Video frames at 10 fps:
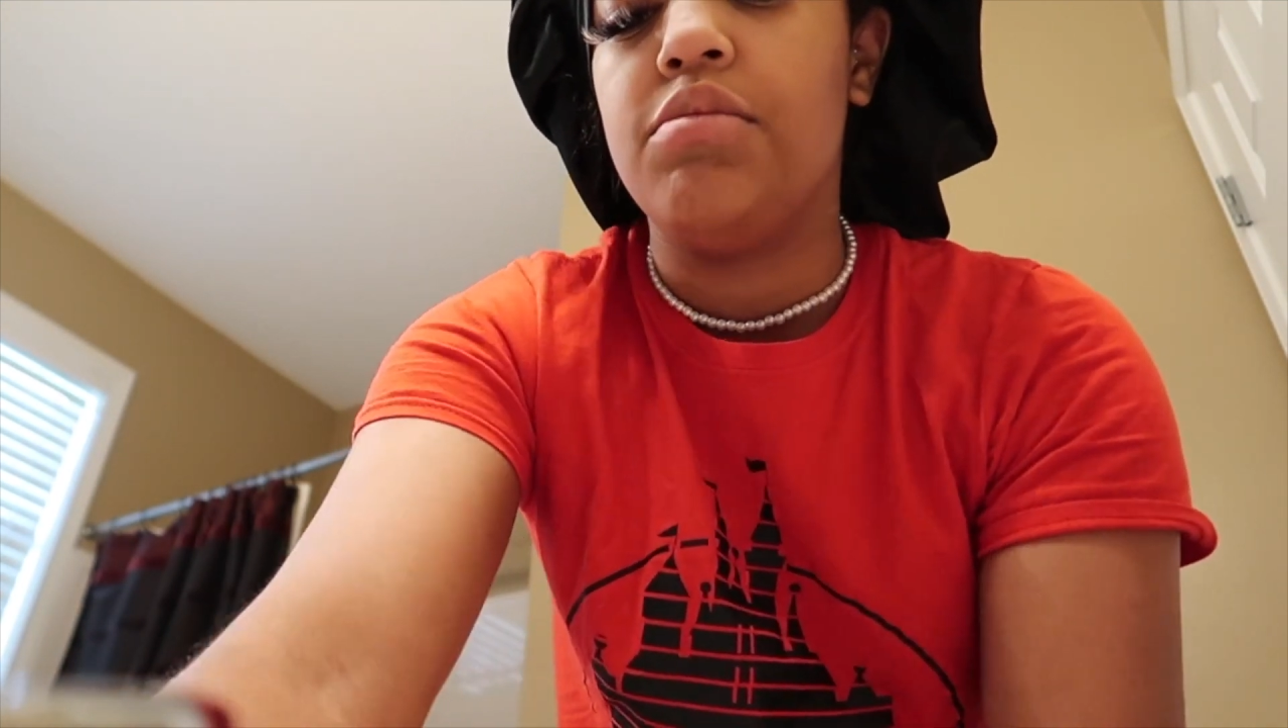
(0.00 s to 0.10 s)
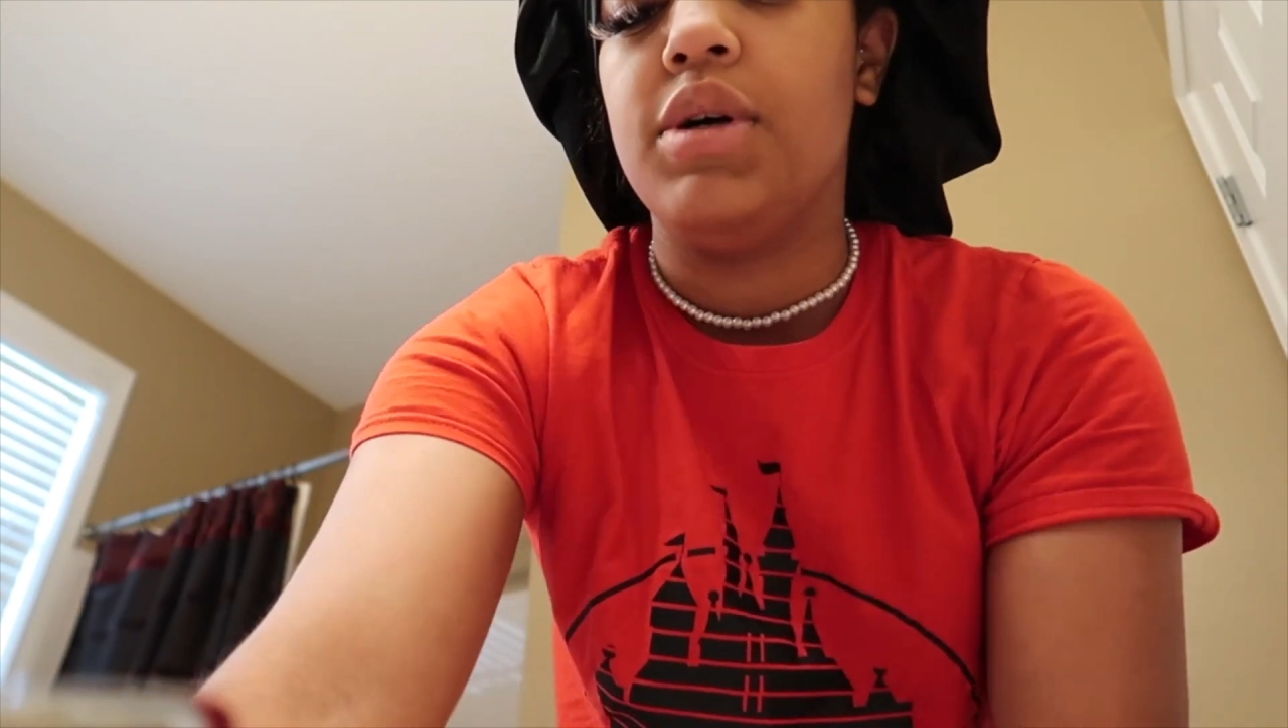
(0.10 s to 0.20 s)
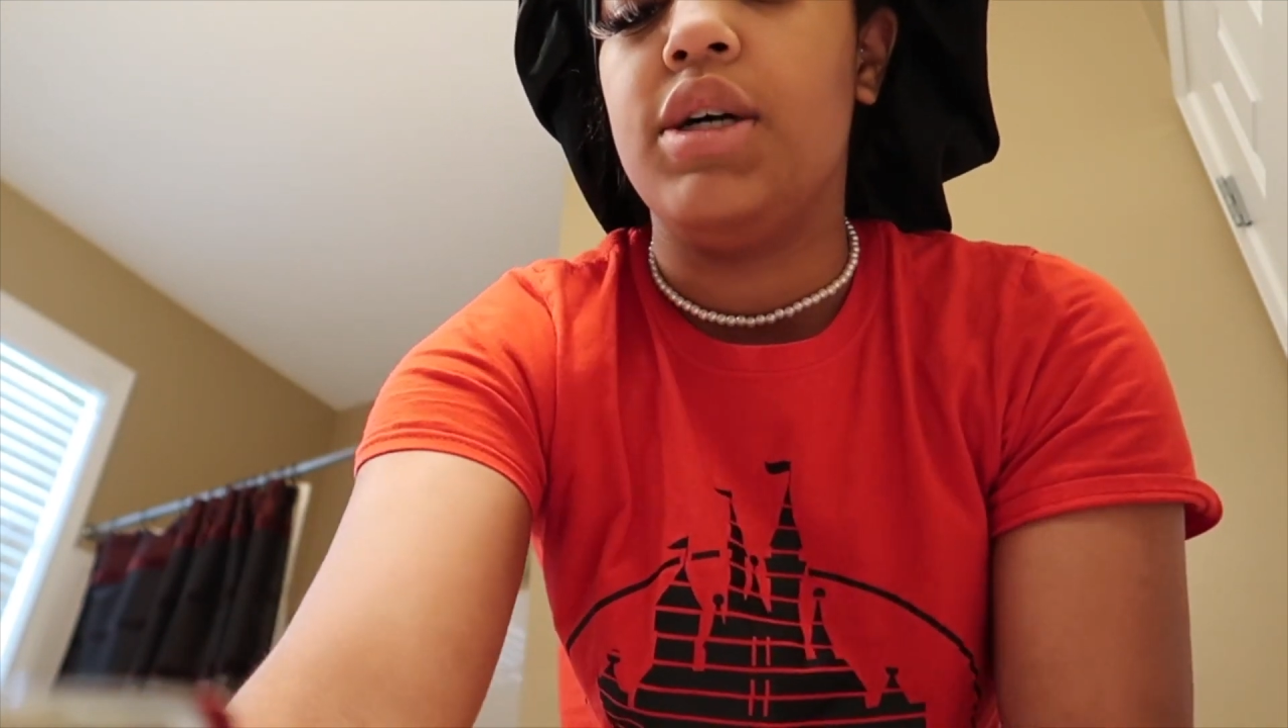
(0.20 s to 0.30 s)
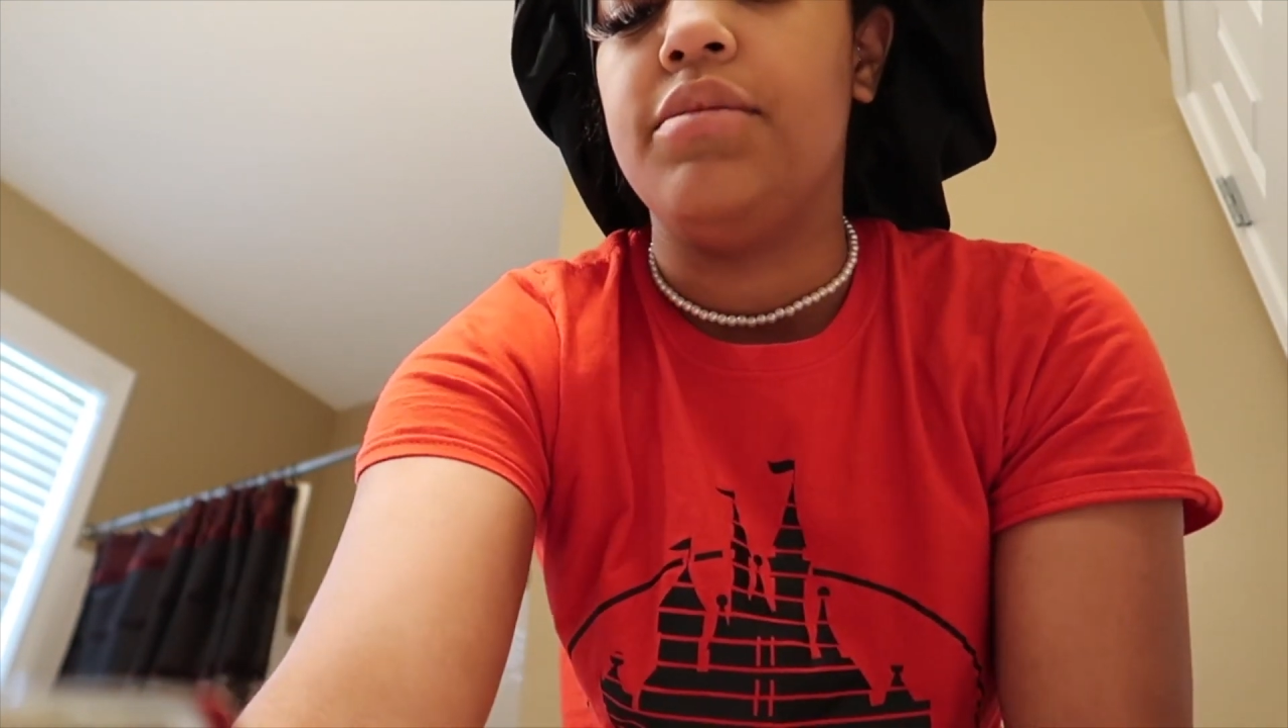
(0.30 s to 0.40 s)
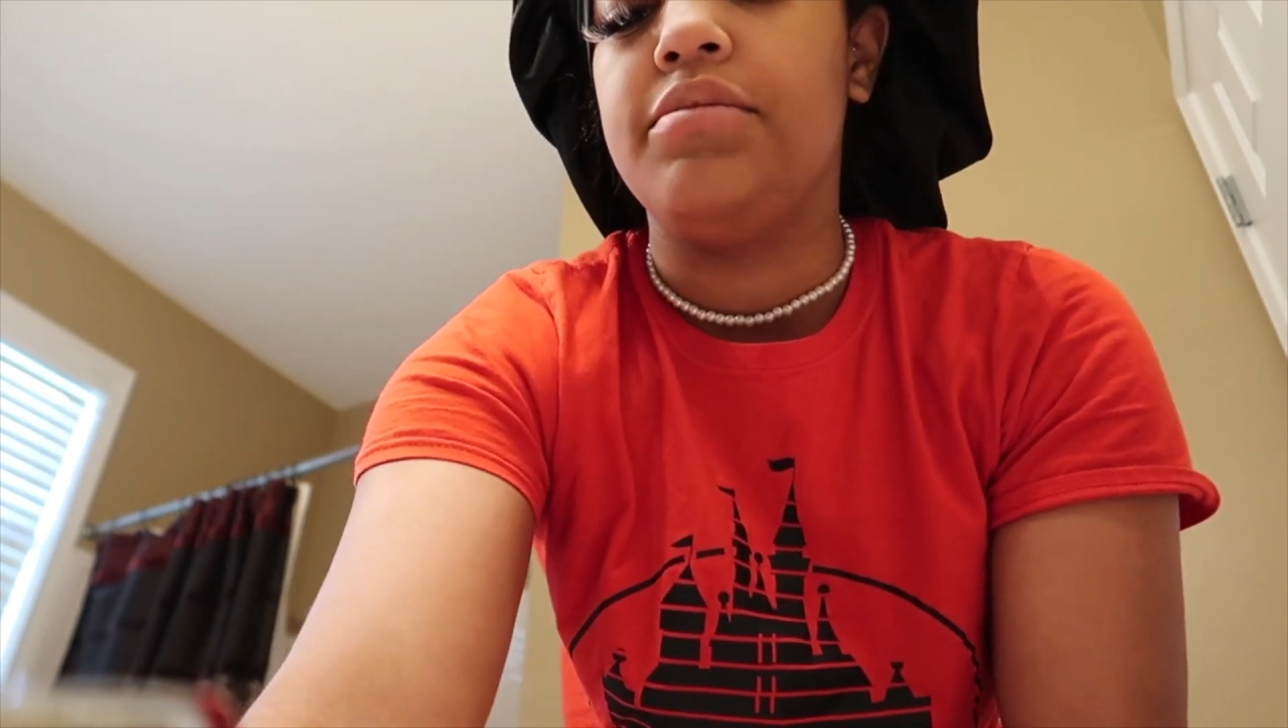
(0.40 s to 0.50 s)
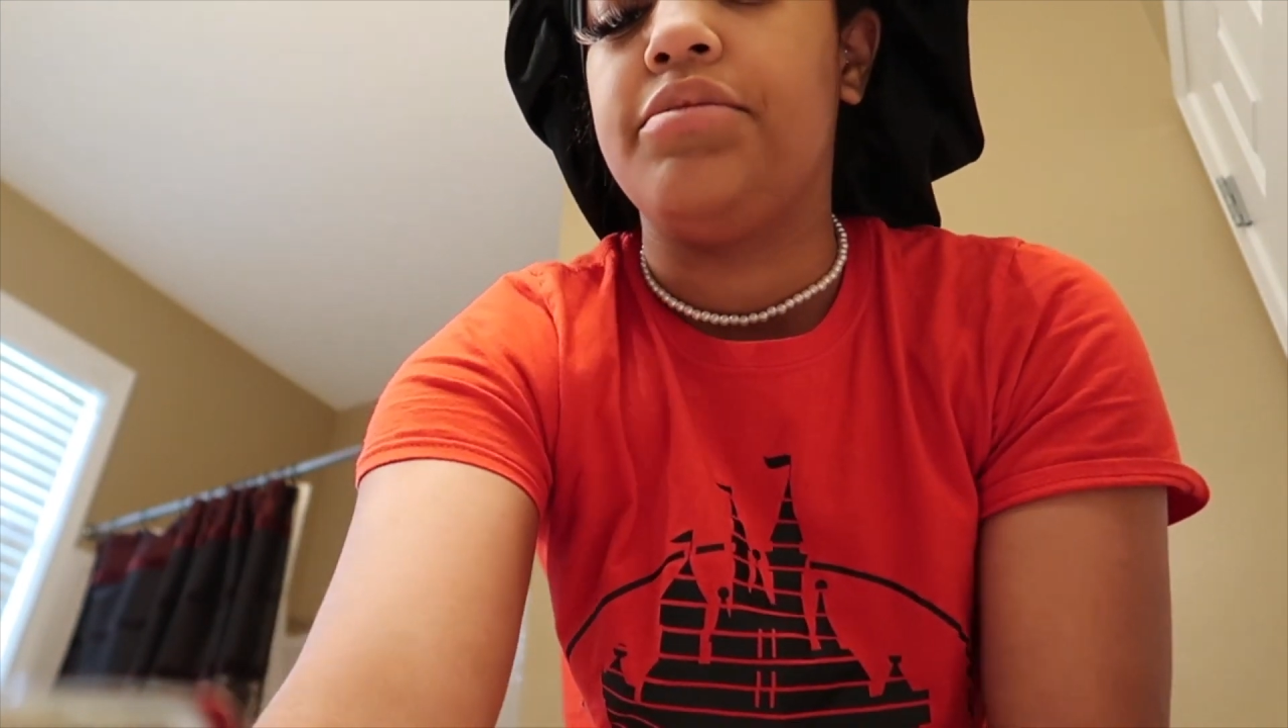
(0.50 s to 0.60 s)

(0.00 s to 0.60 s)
but